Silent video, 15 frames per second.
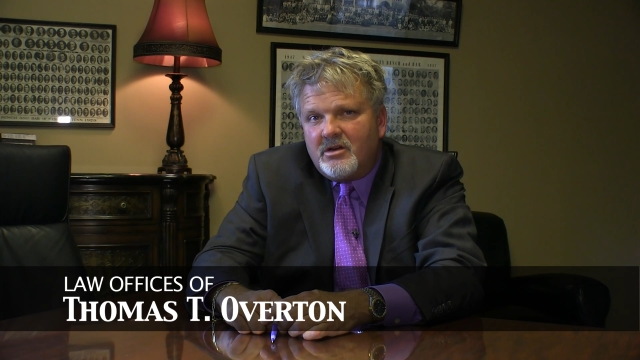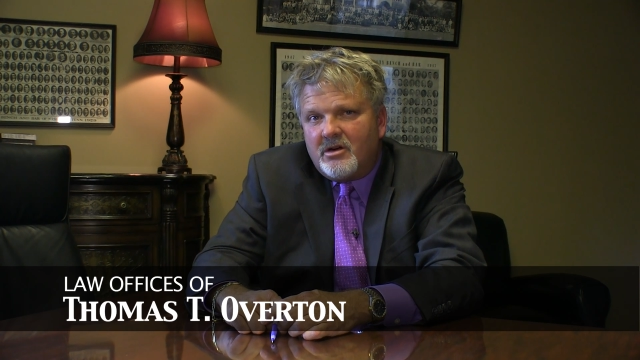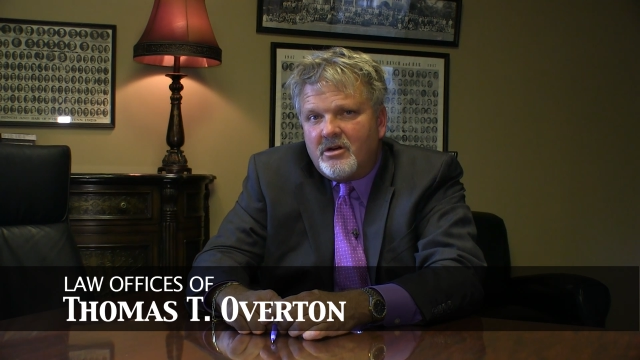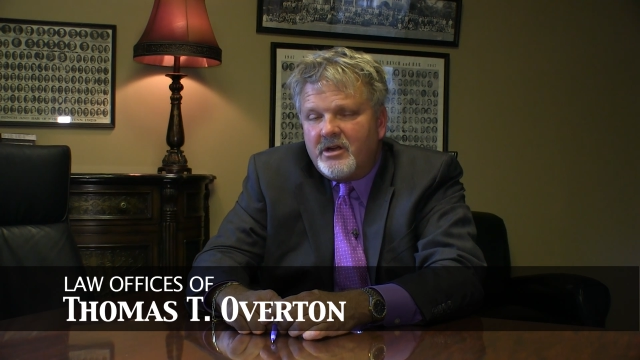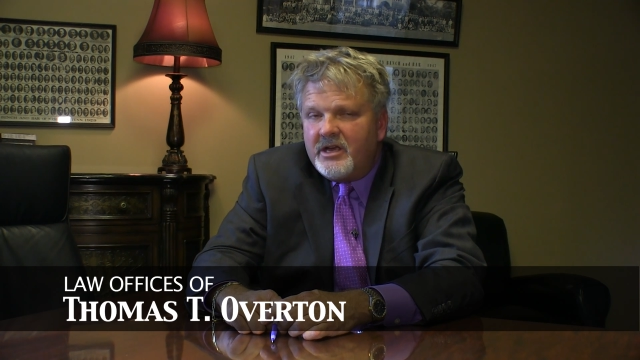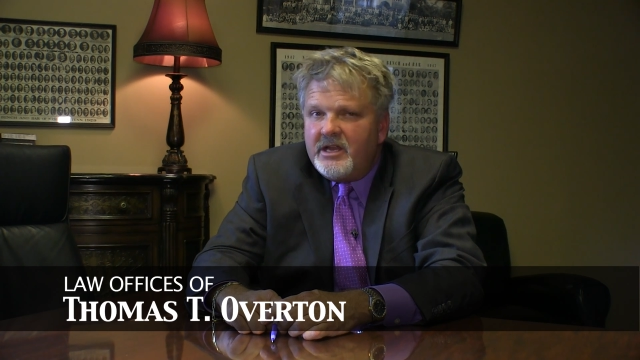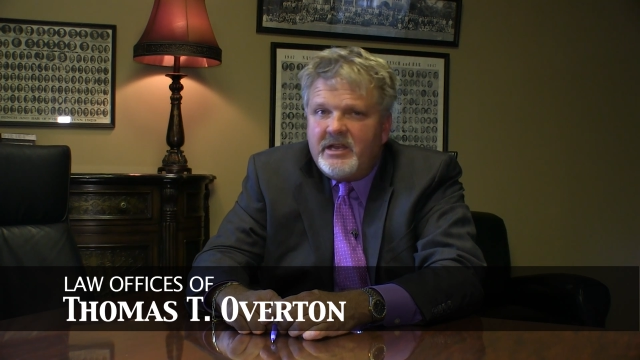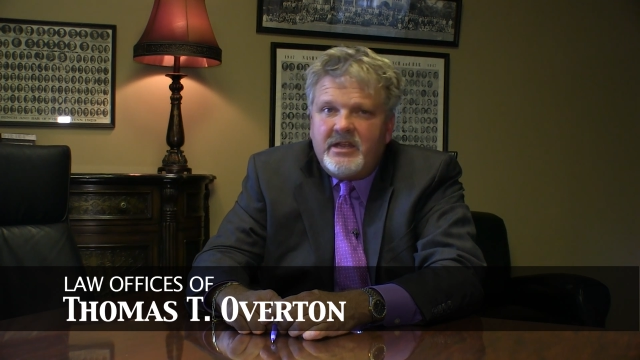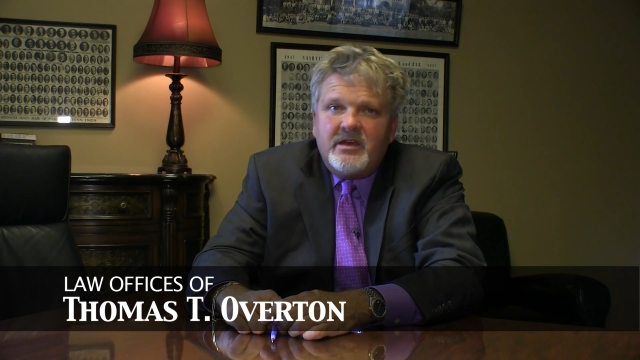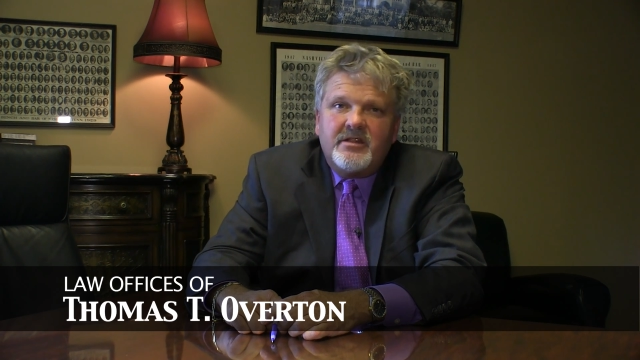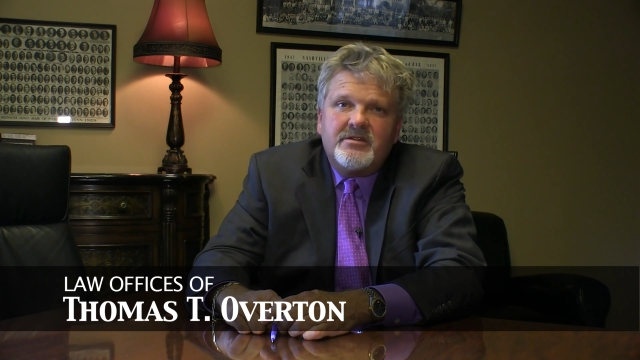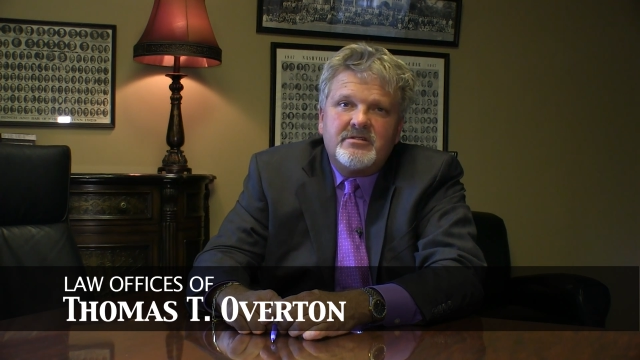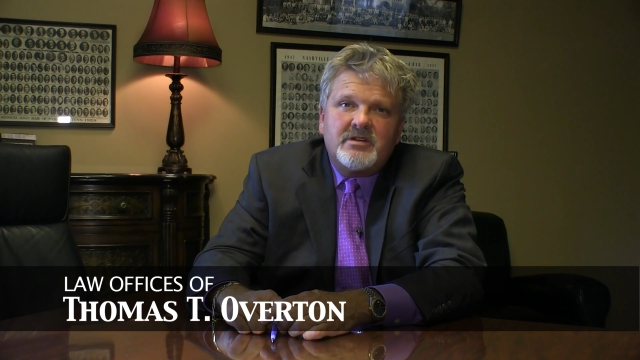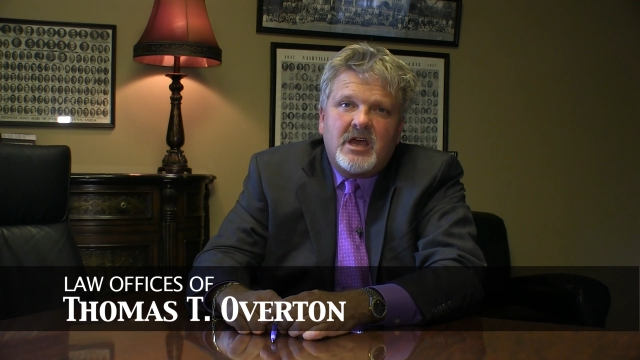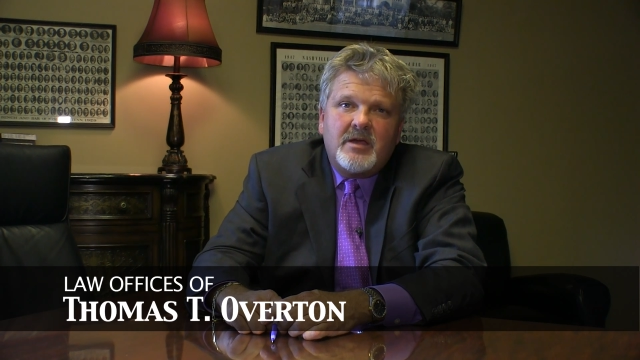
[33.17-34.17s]
or any
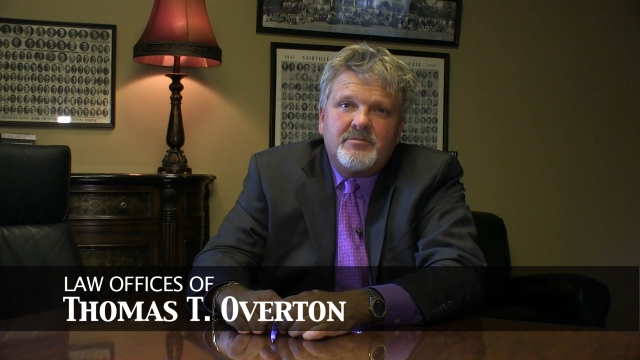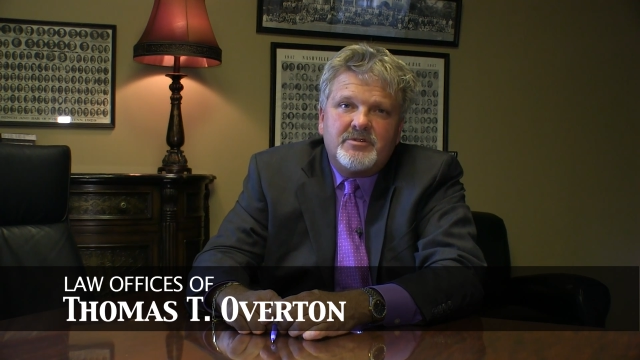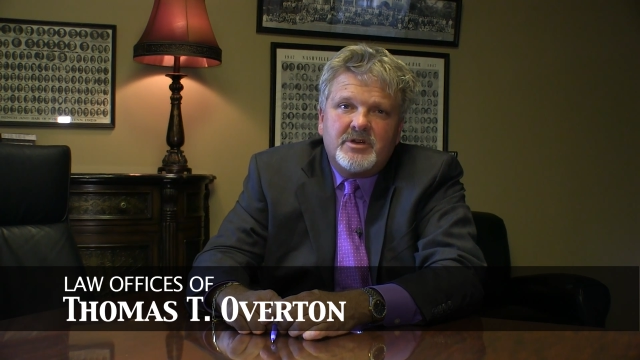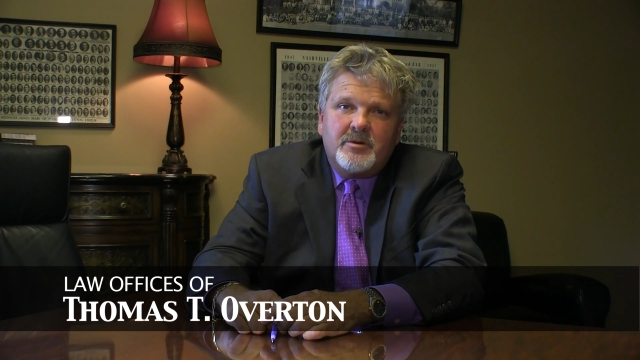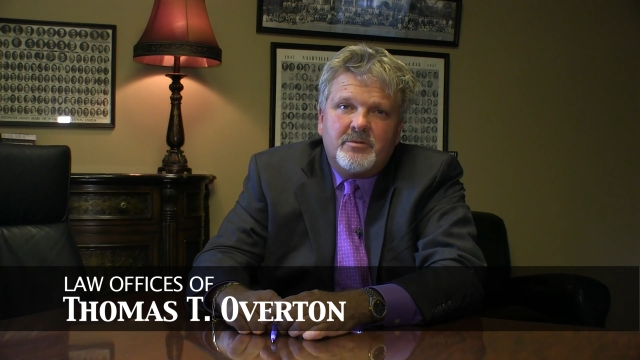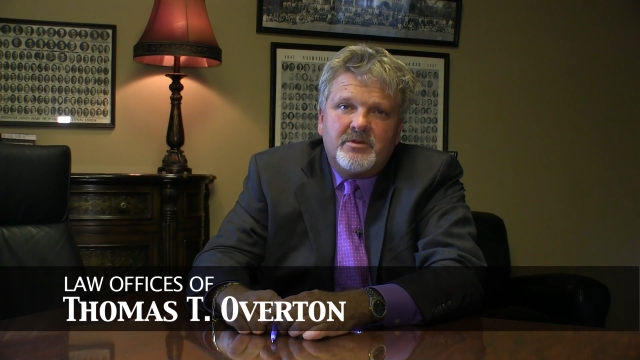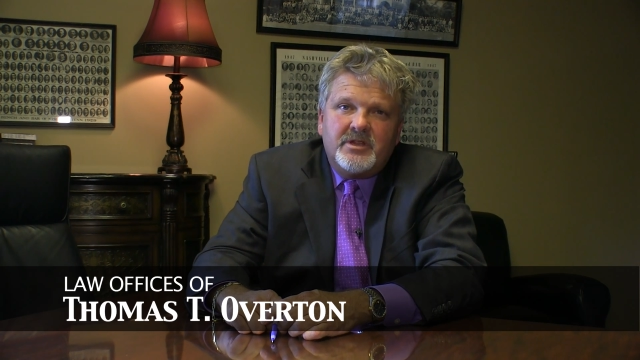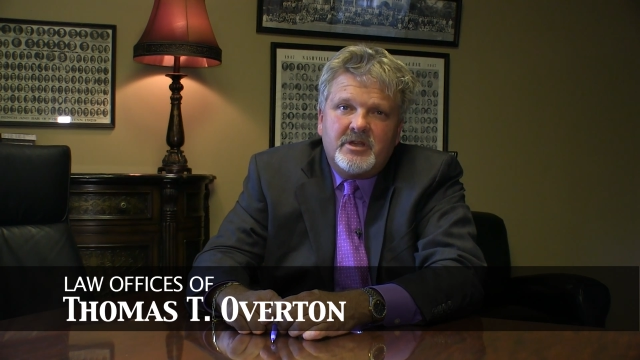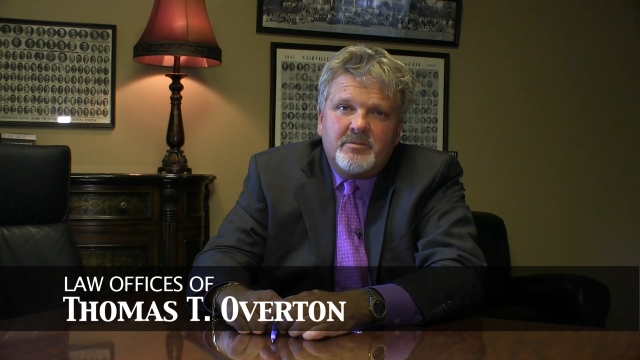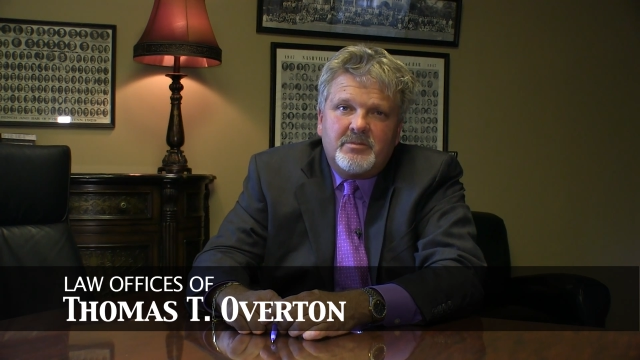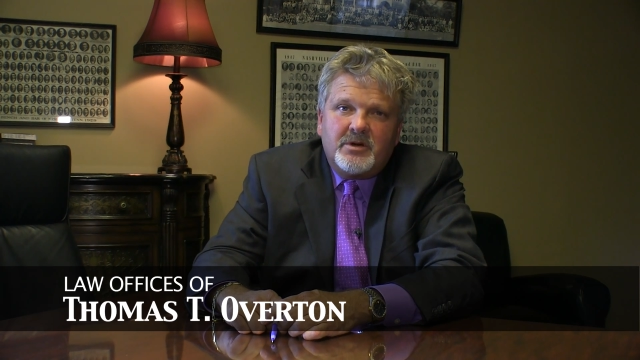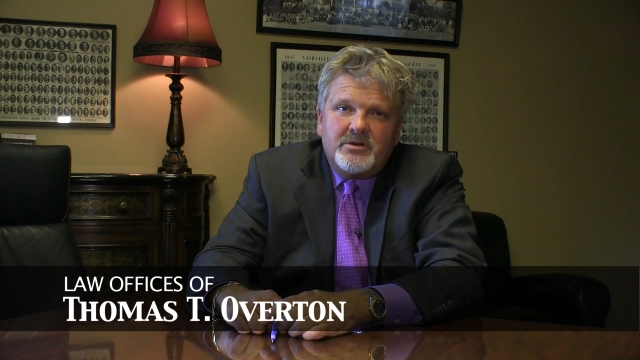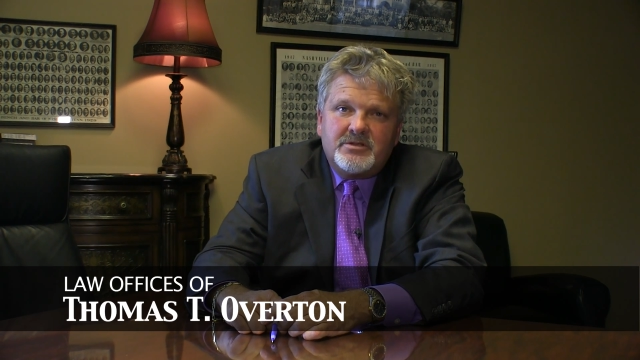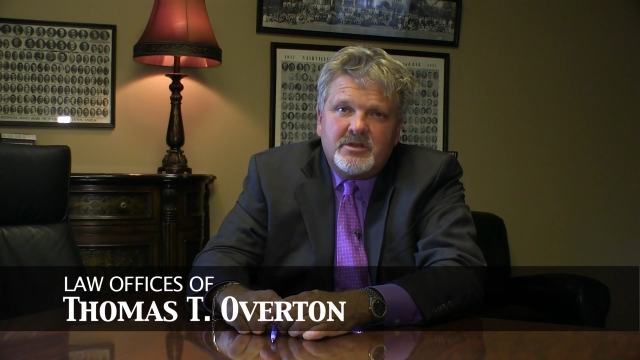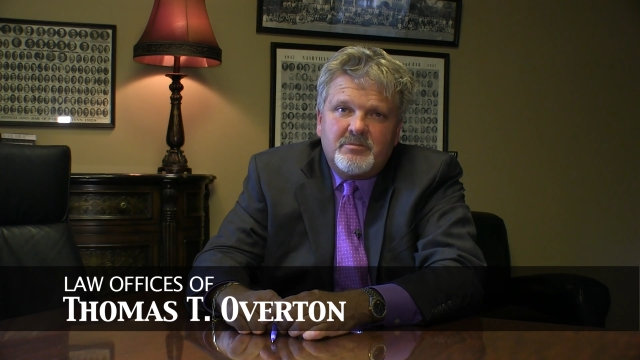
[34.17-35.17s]
other type trouble that a
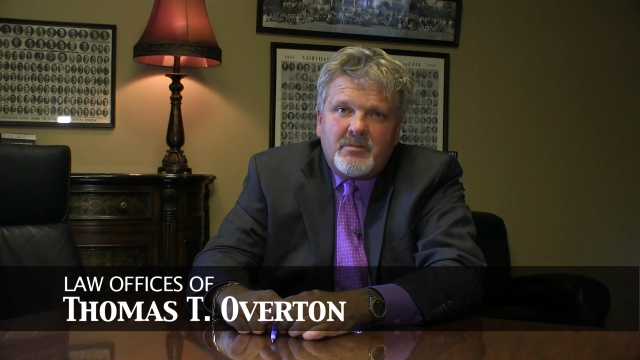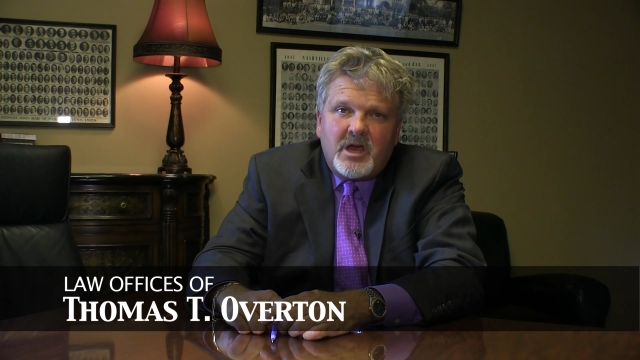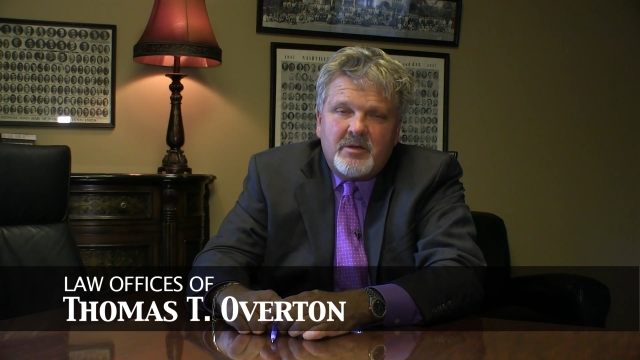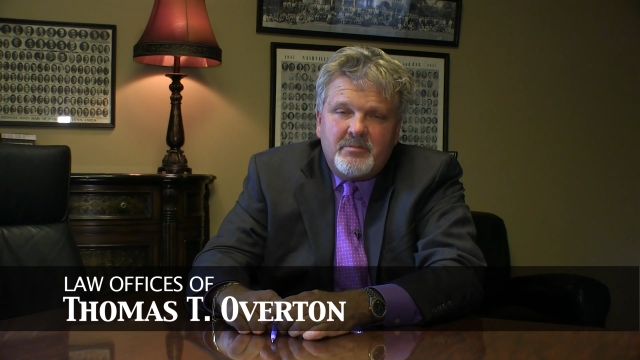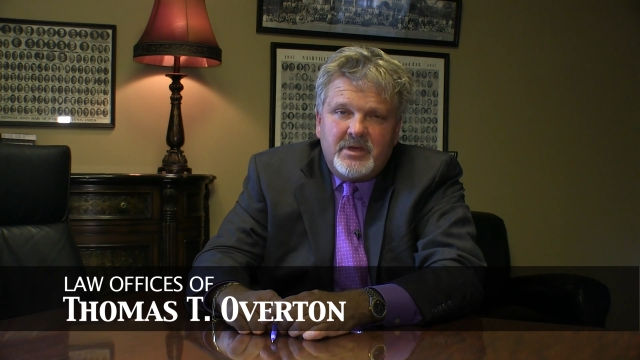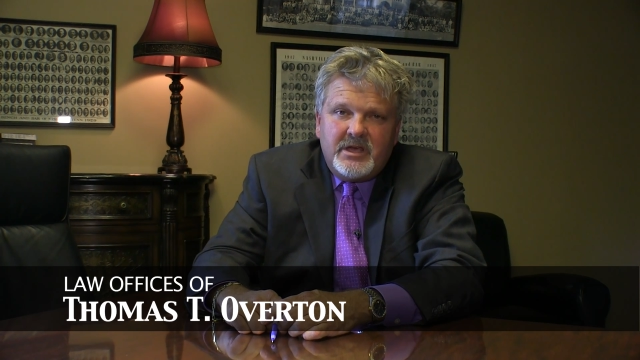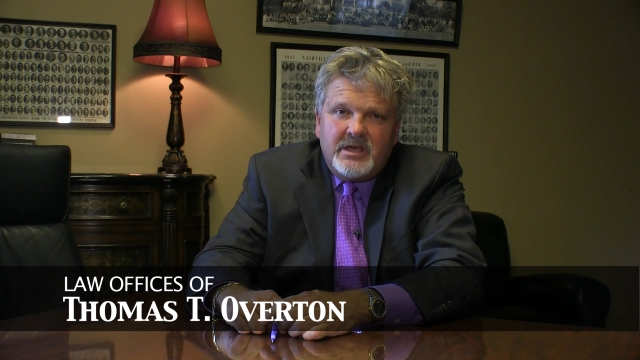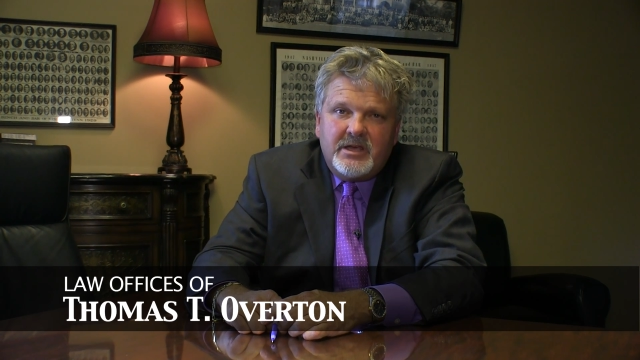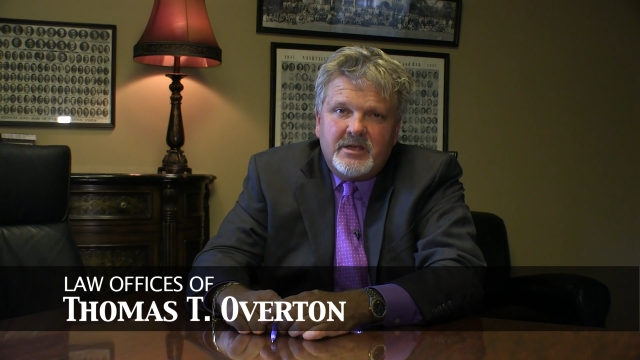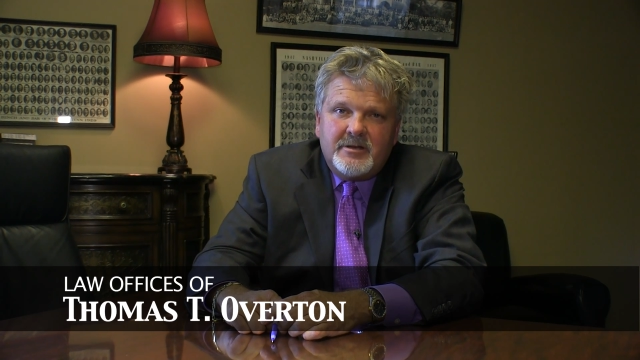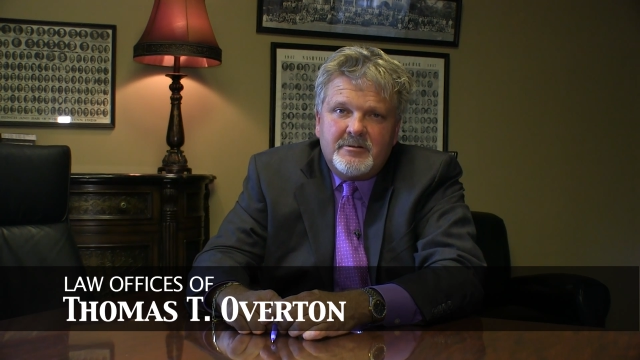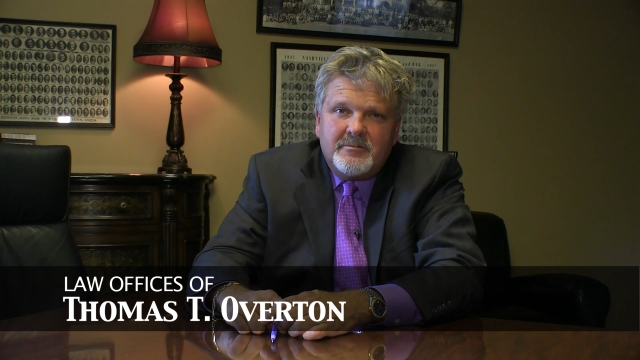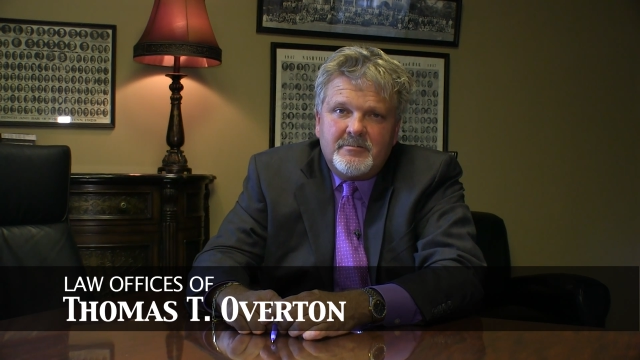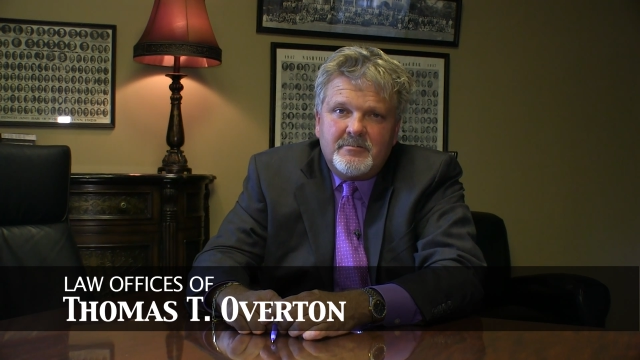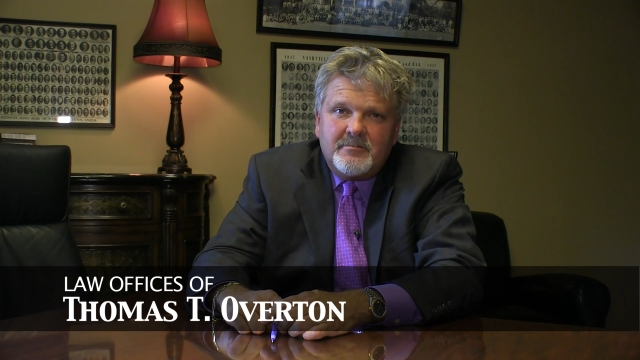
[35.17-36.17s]
person might be in.